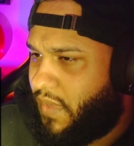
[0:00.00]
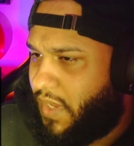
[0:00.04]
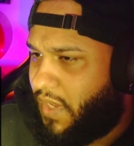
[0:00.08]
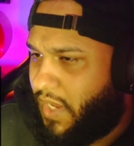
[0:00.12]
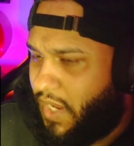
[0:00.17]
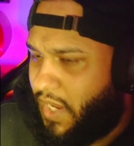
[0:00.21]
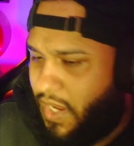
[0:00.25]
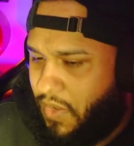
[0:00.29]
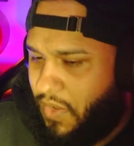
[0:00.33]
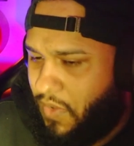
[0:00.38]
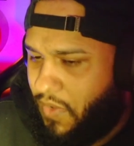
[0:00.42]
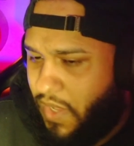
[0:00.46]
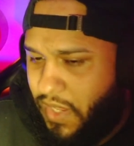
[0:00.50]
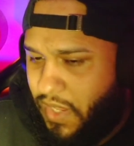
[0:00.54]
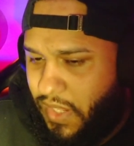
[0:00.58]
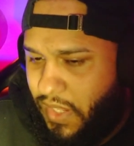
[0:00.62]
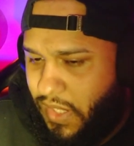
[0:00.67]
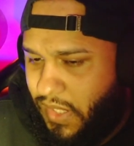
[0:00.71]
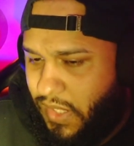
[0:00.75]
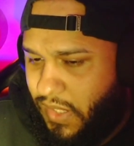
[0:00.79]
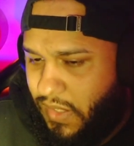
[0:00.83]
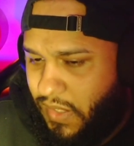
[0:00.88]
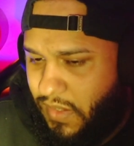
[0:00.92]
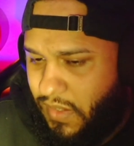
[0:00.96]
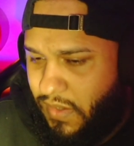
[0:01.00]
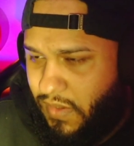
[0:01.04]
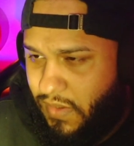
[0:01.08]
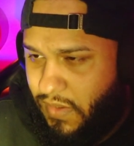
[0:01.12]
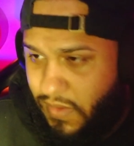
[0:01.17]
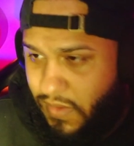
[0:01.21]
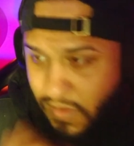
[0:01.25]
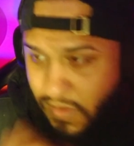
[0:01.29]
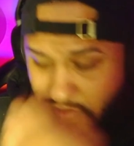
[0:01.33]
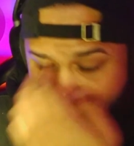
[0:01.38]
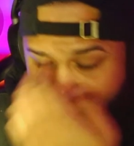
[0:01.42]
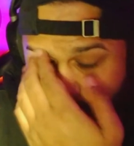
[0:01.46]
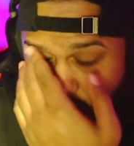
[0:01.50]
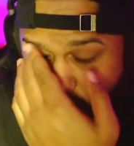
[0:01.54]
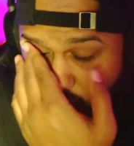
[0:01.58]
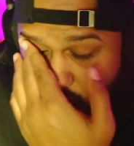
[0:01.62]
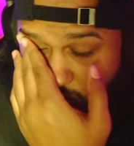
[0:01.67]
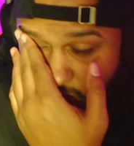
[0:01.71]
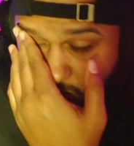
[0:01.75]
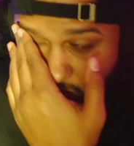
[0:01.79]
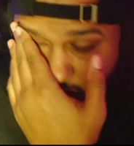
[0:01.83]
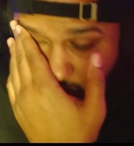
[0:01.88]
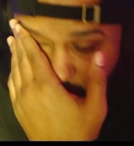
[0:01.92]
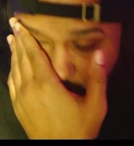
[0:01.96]
Oh, that is.
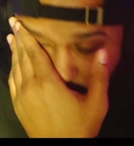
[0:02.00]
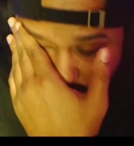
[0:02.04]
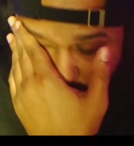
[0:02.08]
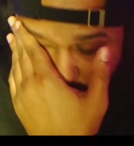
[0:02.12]
It